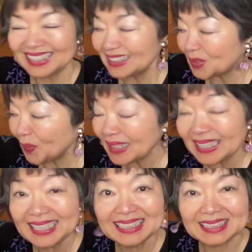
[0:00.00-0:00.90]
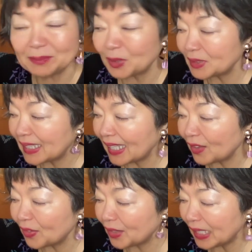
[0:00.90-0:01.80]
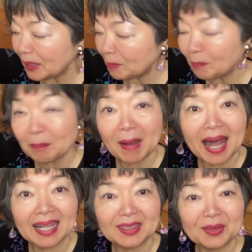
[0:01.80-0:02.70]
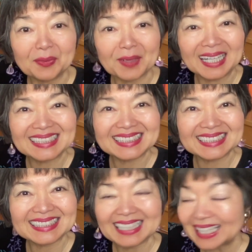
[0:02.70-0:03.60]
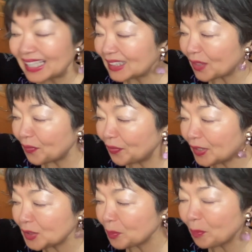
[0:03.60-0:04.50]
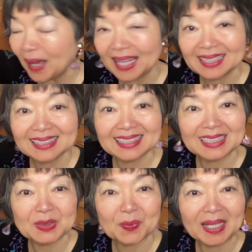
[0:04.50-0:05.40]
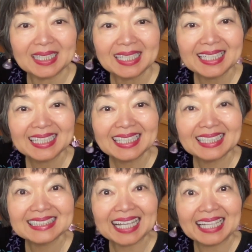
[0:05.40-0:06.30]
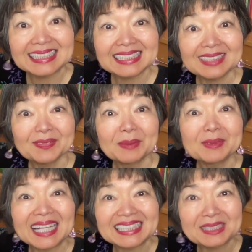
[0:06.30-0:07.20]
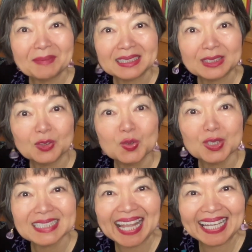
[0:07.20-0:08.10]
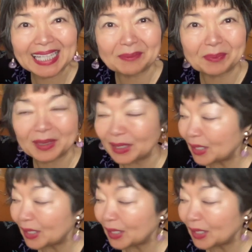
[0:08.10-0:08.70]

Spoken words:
It's quite easy because there are 3 parts of kanjis. The first part, this one, is kanji from tachimasu, to stand up.